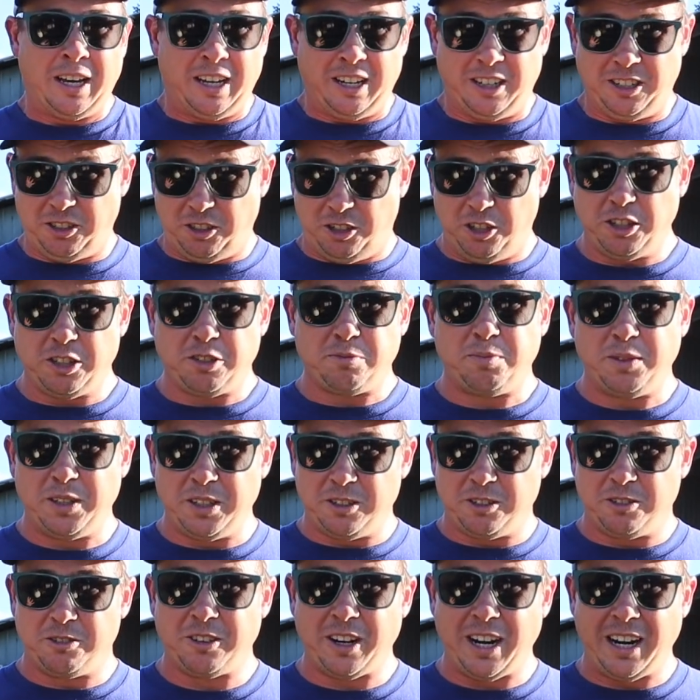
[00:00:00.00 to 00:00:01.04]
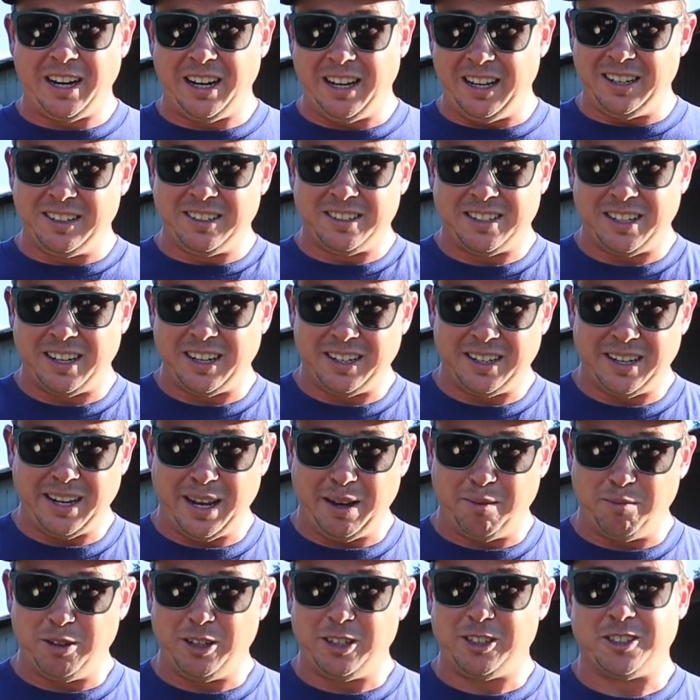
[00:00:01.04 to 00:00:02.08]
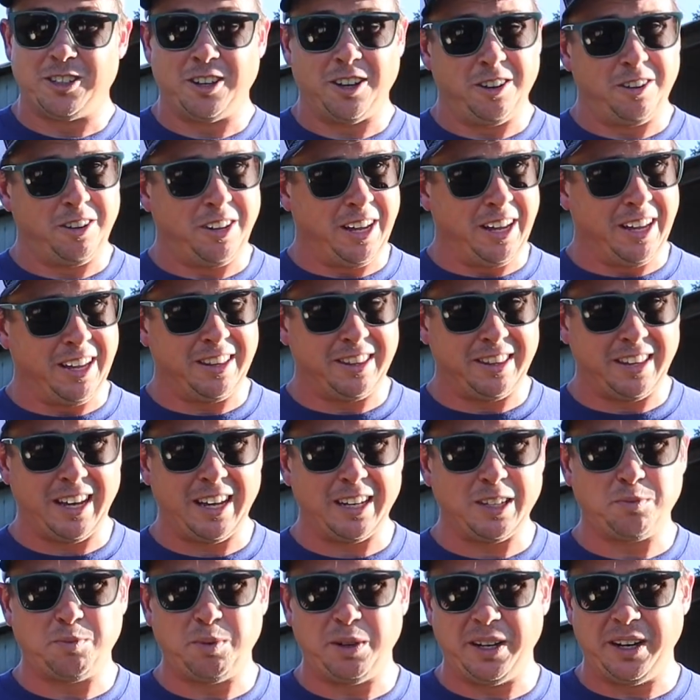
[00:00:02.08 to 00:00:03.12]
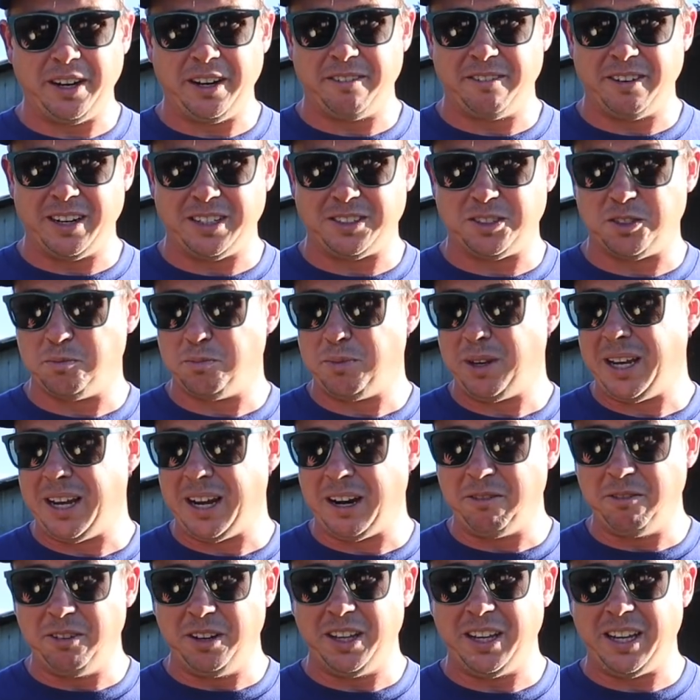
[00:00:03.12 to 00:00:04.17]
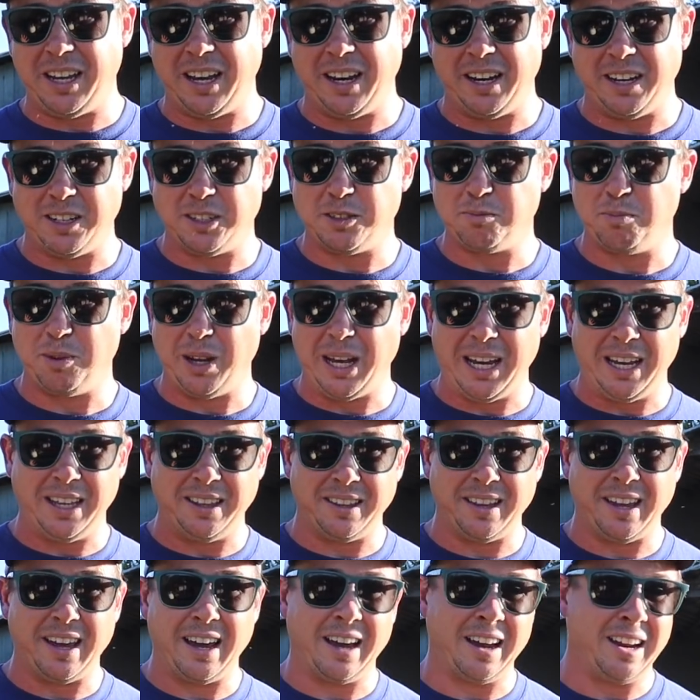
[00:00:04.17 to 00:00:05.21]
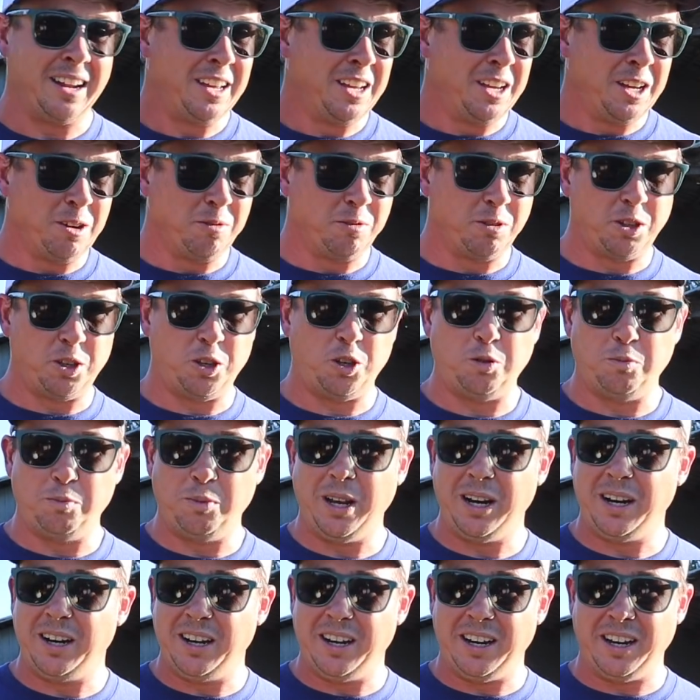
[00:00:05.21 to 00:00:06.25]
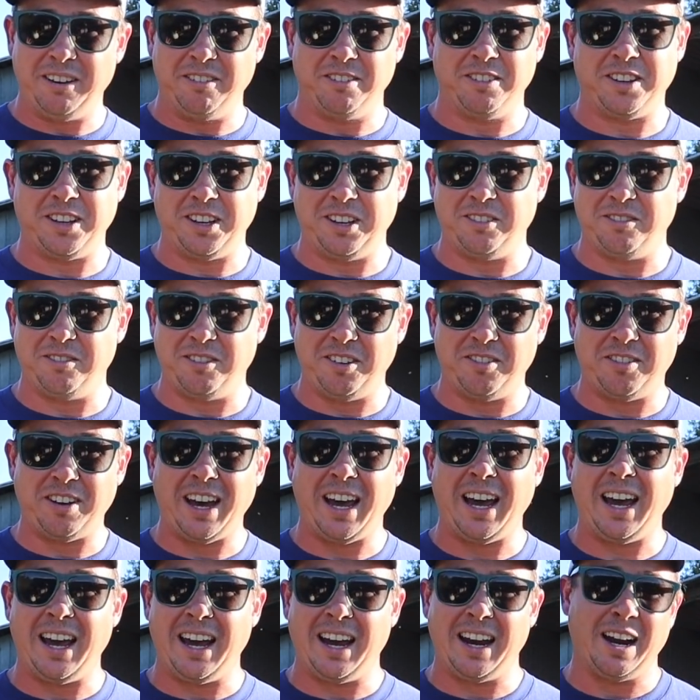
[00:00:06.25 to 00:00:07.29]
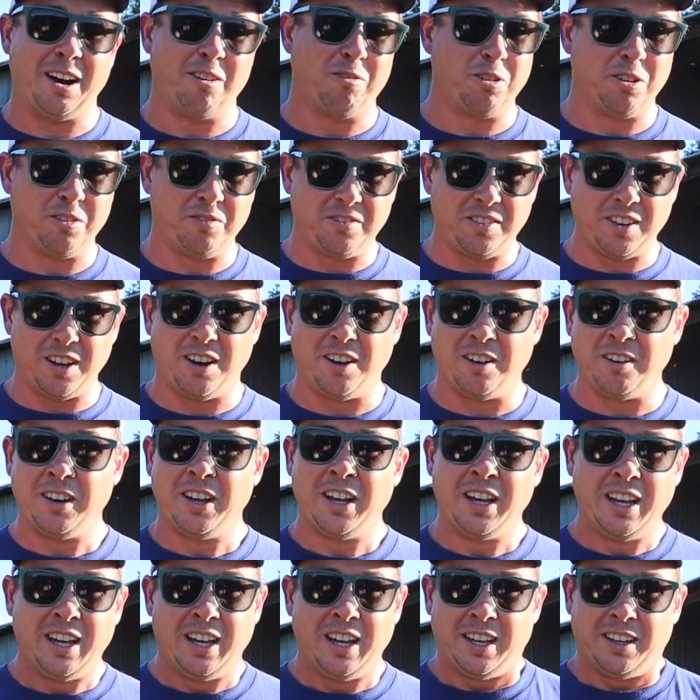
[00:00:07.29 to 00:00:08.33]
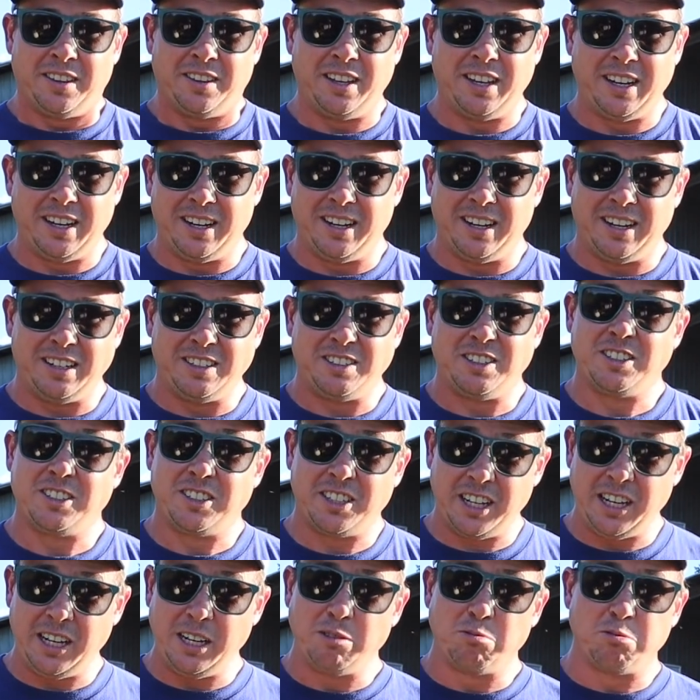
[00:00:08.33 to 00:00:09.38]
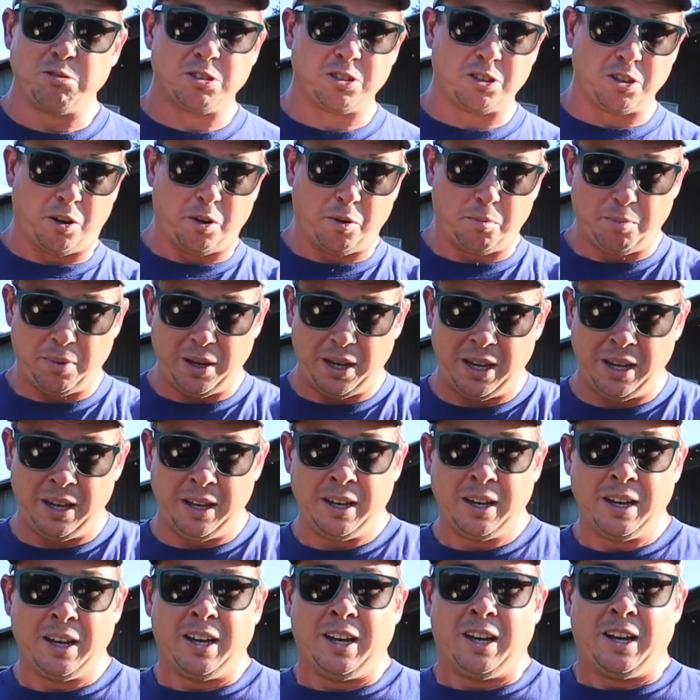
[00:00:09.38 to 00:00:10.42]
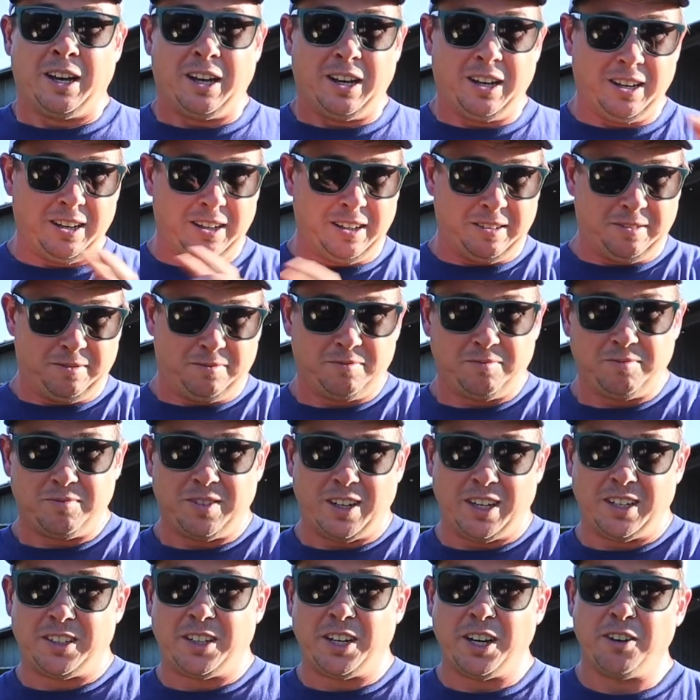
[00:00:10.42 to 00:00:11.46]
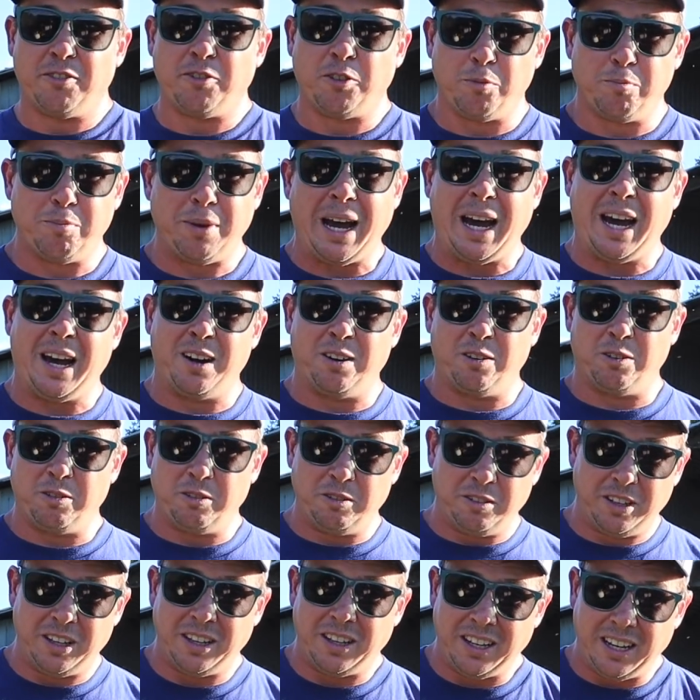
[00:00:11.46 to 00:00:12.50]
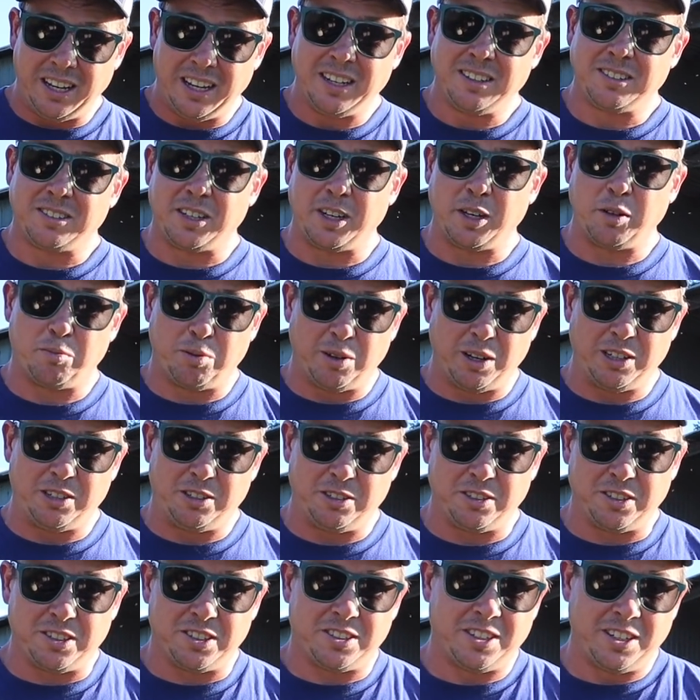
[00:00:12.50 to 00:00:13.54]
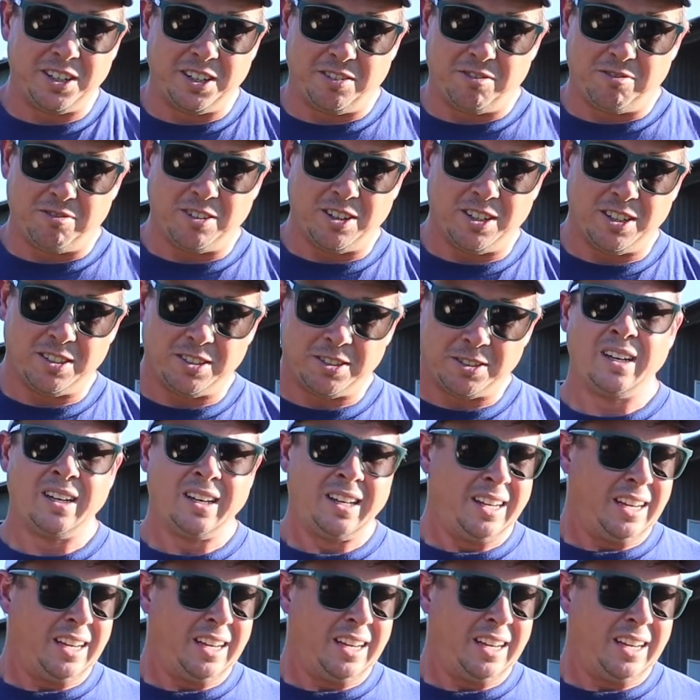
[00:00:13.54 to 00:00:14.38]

It's just been straight insect damage. So that's been interesting to me. I really can't explain that. With the humidity and everything we've had, I would have thought that disease was going to be a tougher battle than the insect pressure itself was.